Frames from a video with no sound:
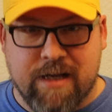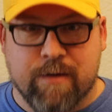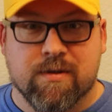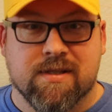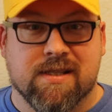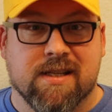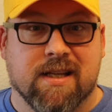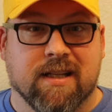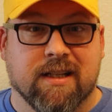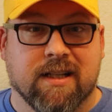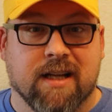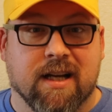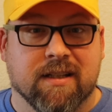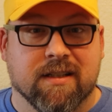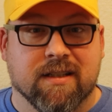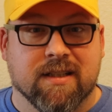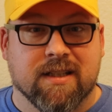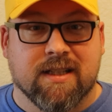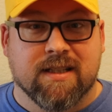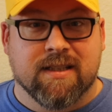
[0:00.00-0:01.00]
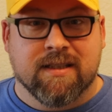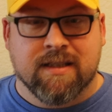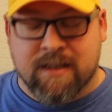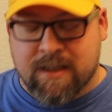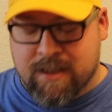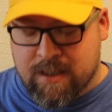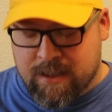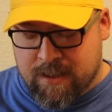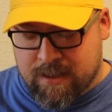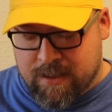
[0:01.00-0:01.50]
He was in Gondola.
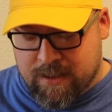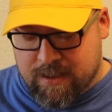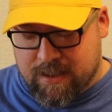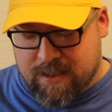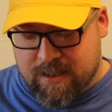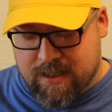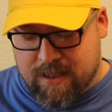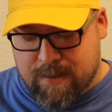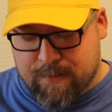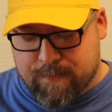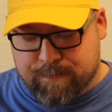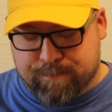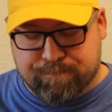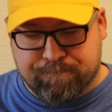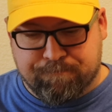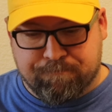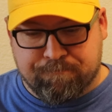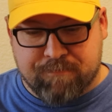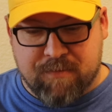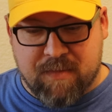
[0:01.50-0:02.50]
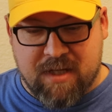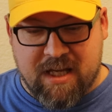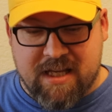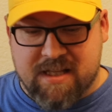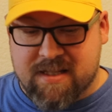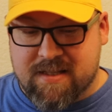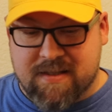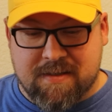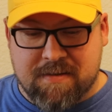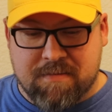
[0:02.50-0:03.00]

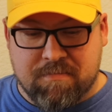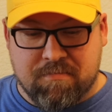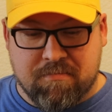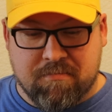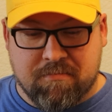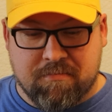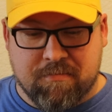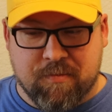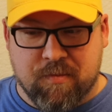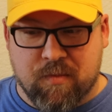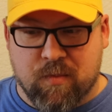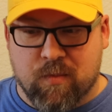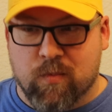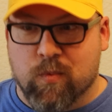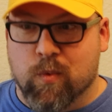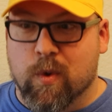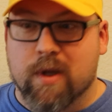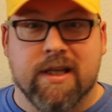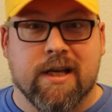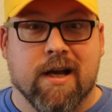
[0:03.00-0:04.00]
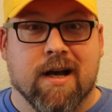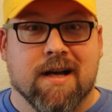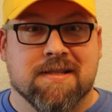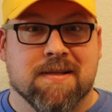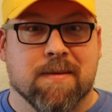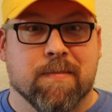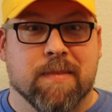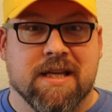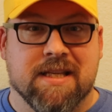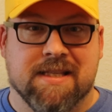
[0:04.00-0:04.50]
he's really
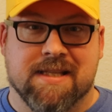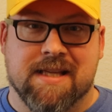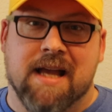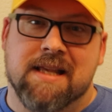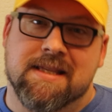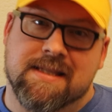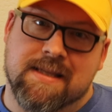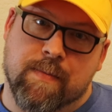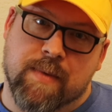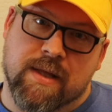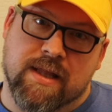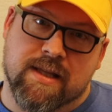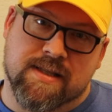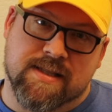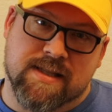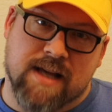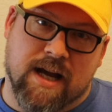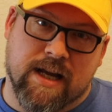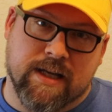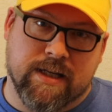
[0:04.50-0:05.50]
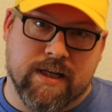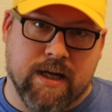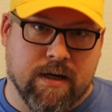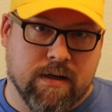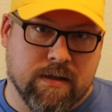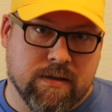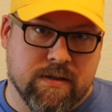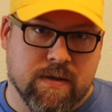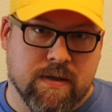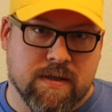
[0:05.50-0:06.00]
awesome. He tends to be the side
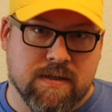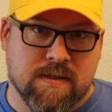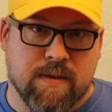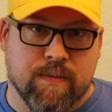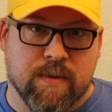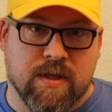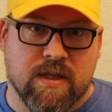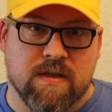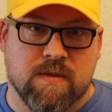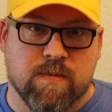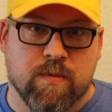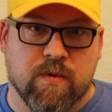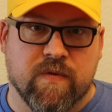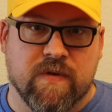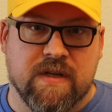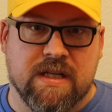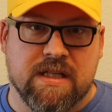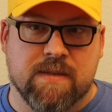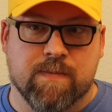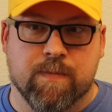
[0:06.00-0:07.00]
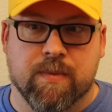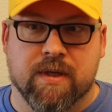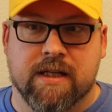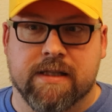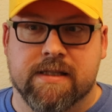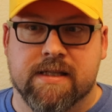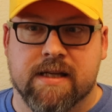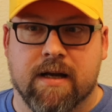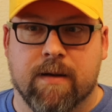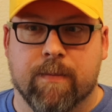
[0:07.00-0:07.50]
character in some of these movies,
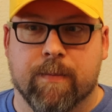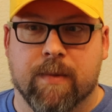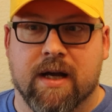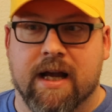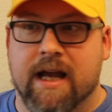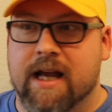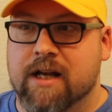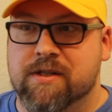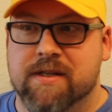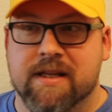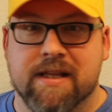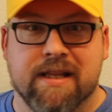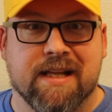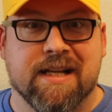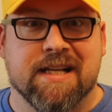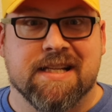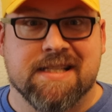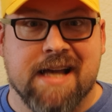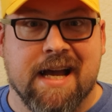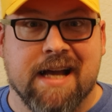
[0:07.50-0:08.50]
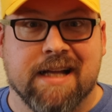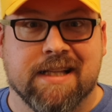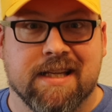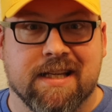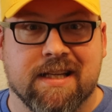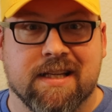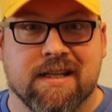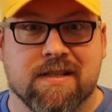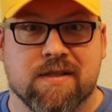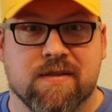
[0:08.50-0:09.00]
but I actually think his
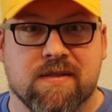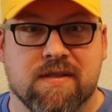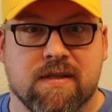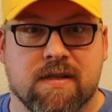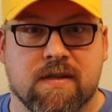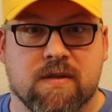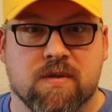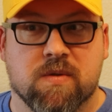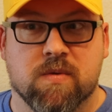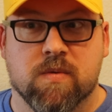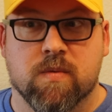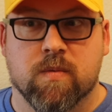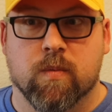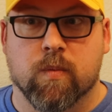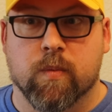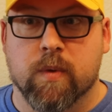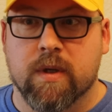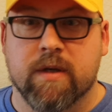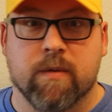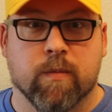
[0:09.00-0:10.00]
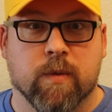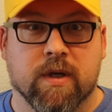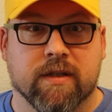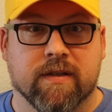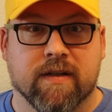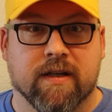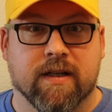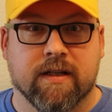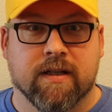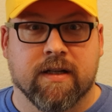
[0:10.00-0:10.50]
acting is really well
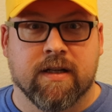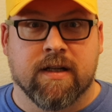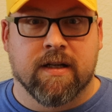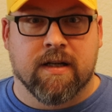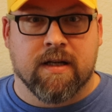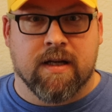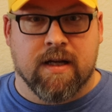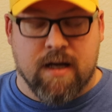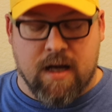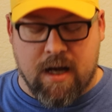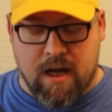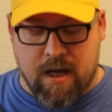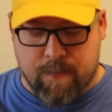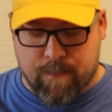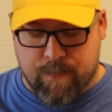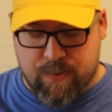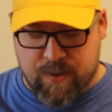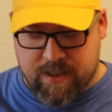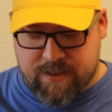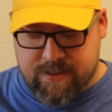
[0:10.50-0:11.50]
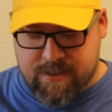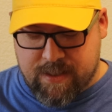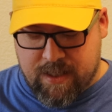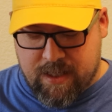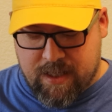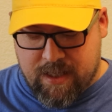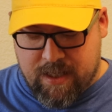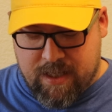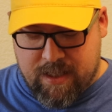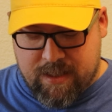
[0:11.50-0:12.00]
done. But
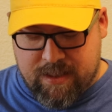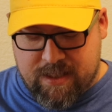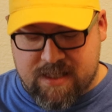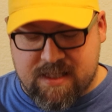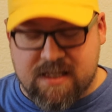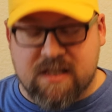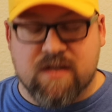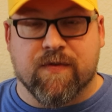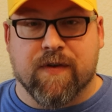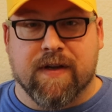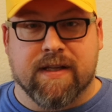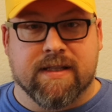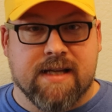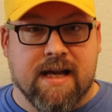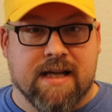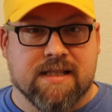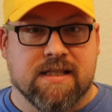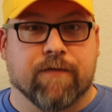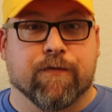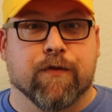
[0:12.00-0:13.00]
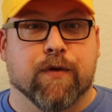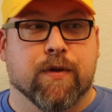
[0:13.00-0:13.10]
this is fantastic.